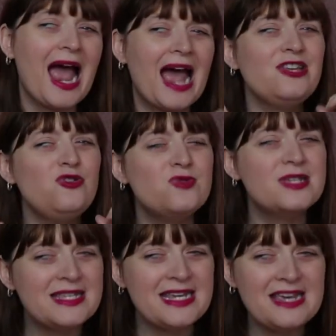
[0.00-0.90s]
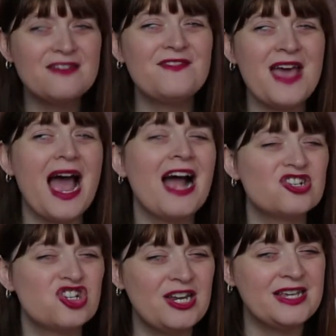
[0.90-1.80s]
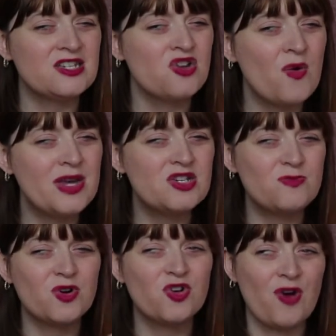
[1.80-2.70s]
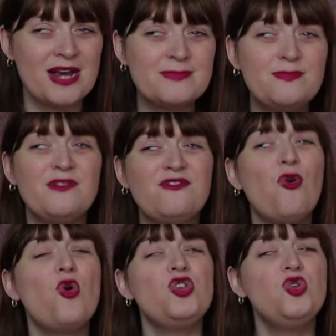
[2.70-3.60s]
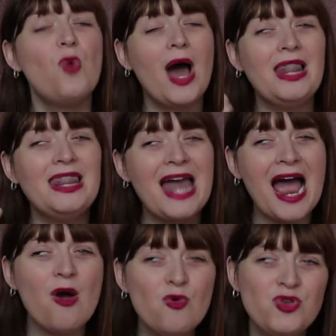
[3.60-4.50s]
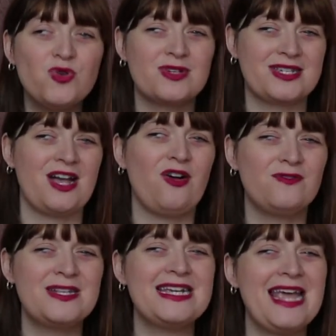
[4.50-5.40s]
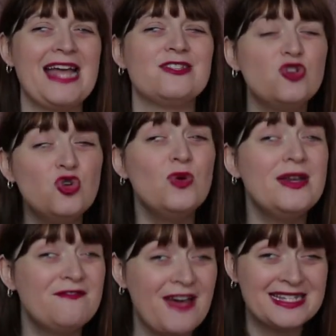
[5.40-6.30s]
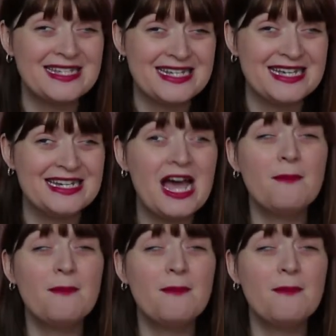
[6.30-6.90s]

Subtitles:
and you see if it actually is going to progress before you allow yourself to get too invested,